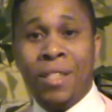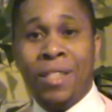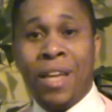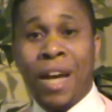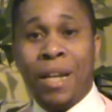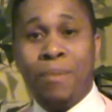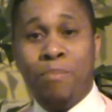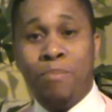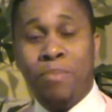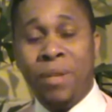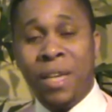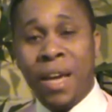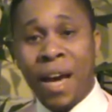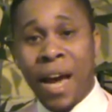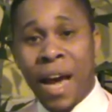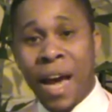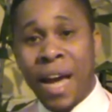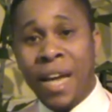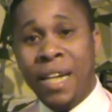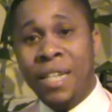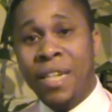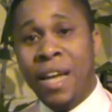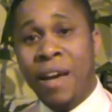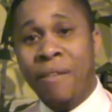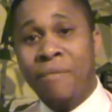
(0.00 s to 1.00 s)
that
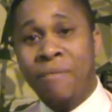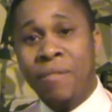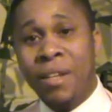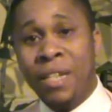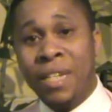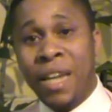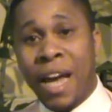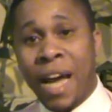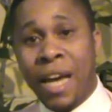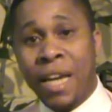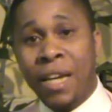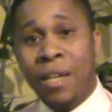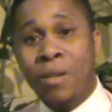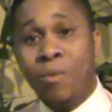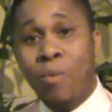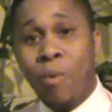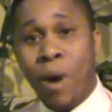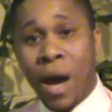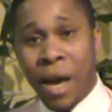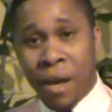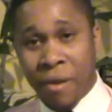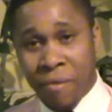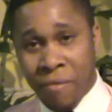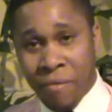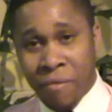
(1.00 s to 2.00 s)
behind every nagging
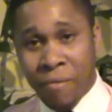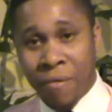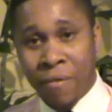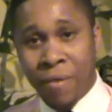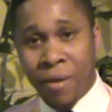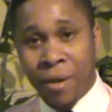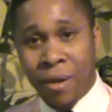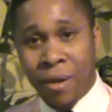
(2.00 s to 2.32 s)
wife